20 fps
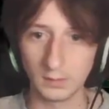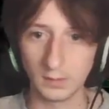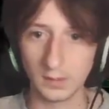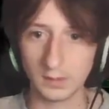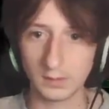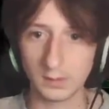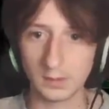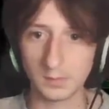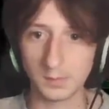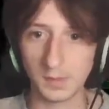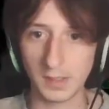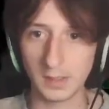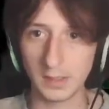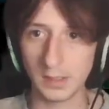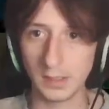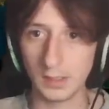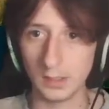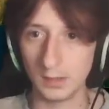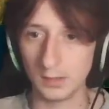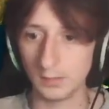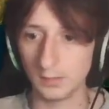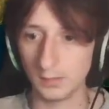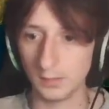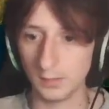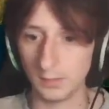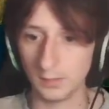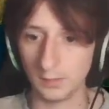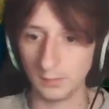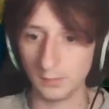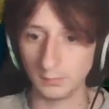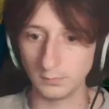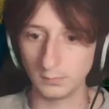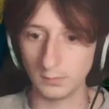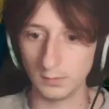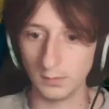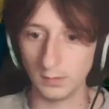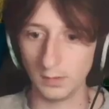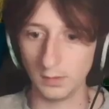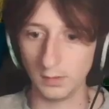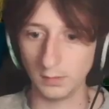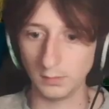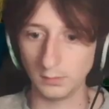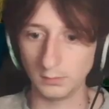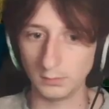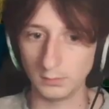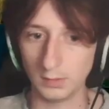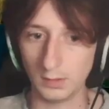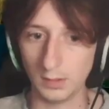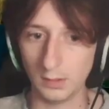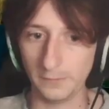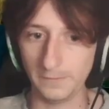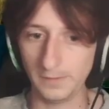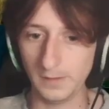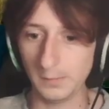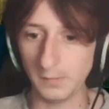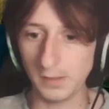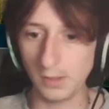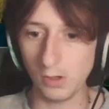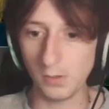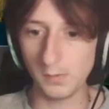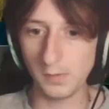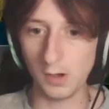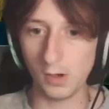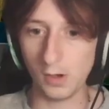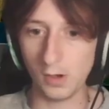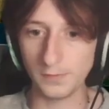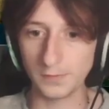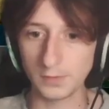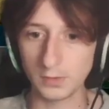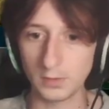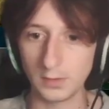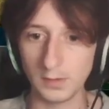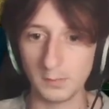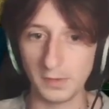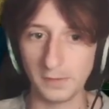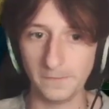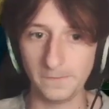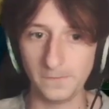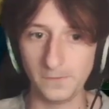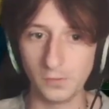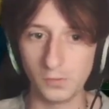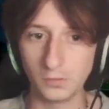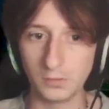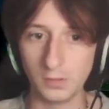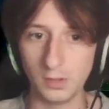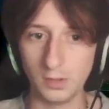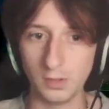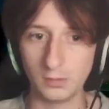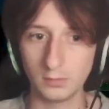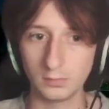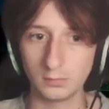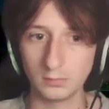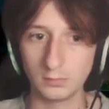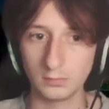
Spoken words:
Get ourselves back here. I'm going to flick my combat off so that my food lot